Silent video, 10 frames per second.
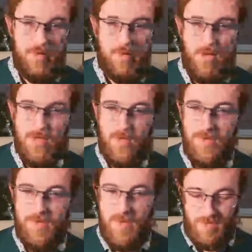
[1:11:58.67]
Okay, so
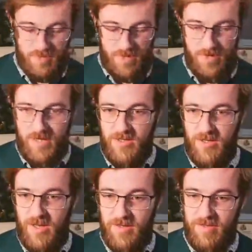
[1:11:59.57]
it's not actually
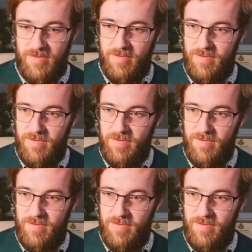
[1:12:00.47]
that